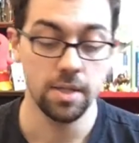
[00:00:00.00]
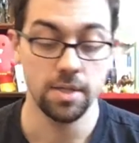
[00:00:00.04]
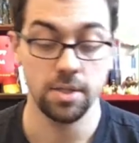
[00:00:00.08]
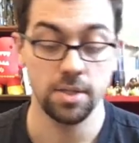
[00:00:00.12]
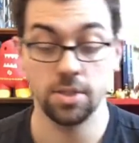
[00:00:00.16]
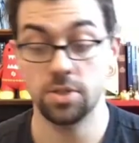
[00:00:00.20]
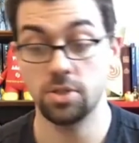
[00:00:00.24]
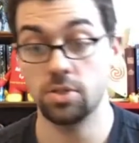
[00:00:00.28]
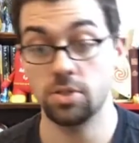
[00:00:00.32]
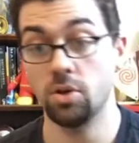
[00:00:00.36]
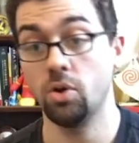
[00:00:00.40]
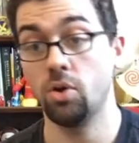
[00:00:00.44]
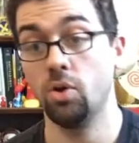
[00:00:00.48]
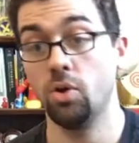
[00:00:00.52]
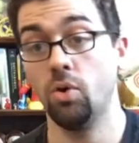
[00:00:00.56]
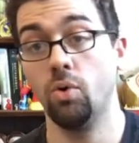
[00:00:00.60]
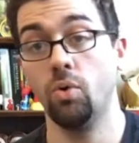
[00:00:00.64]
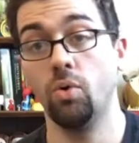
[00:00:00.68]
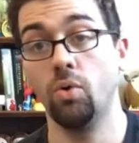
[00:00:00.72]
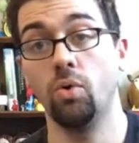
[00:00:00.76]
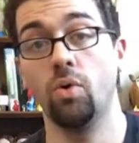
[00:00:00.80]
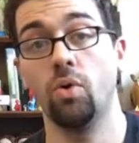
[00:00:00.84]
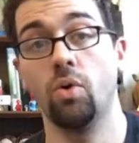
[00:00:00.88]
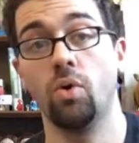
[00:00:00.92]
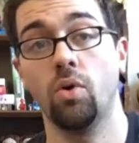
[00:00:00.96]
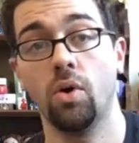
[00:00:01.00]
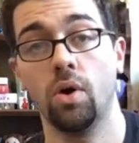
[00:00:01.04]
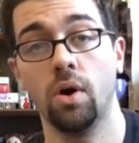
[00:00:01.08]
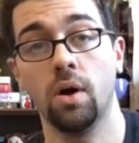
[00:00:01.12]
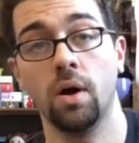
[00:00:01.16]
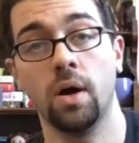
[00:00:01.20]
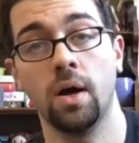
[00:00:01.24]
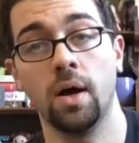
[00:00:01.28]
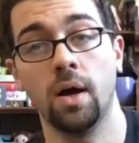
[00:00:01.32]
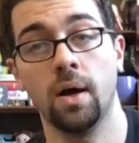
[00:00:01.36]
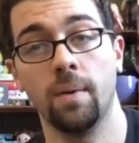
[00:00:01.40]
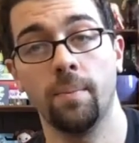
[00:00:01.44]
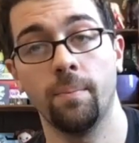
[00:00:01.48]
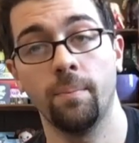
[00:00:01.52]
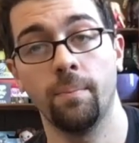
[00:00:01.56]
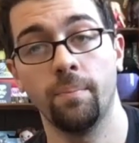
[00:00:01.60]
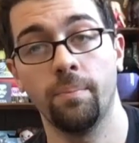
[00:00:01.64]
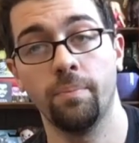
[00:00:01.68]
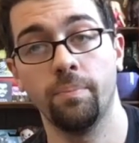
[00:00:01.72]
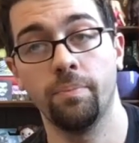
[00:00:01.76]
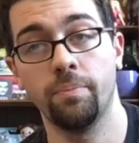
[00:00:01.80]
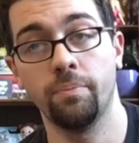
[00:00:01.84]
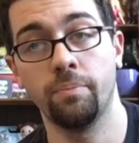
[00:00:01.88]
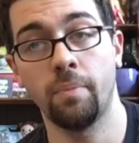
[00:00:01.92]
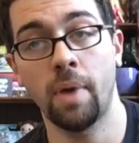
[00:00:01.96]
So
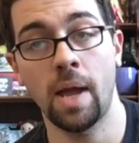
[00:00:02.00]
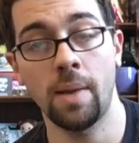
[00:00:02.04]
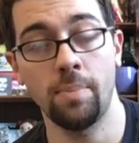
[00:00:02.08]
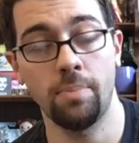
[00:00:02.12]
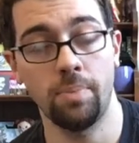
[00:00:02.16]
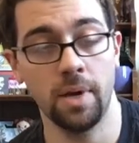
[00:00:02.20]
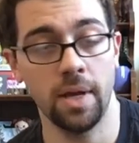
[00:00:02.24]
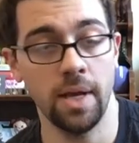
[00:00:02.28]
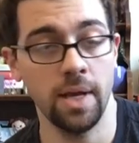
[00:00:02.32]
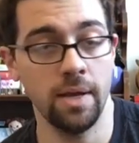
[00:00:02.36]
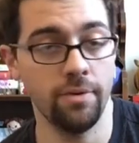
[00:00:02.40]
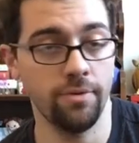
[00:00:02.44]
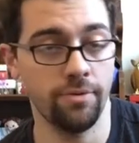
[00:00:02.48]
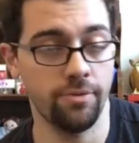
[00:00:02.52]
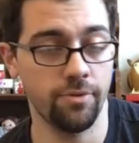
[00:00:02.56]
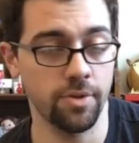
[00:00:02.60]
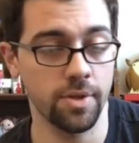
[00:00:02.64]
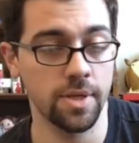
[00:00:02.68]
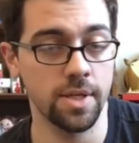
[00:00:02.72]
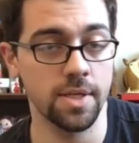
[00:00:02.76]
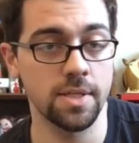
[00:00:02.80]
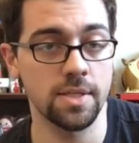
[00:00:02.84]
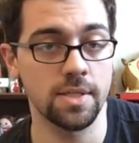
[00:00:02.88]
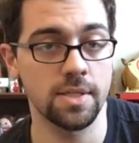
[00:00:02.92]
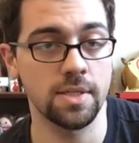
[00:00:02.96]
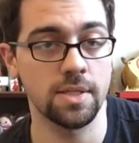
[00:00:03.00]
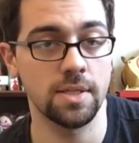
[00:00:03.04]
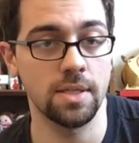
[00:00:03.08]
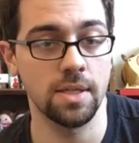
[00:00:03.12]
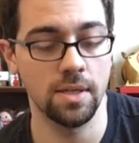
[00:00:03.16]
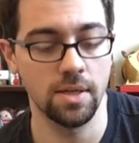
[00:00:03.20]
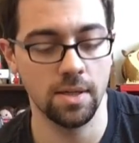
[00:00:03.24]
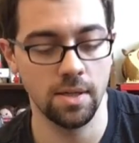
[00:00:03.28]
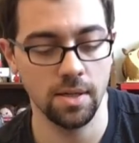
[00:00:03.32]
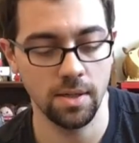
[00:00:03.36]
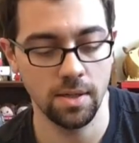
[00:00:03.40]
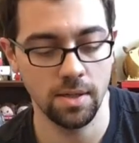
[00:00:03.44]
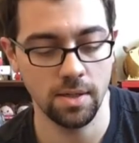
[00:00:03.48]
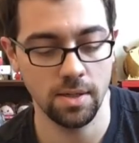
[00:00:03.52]
my plan for this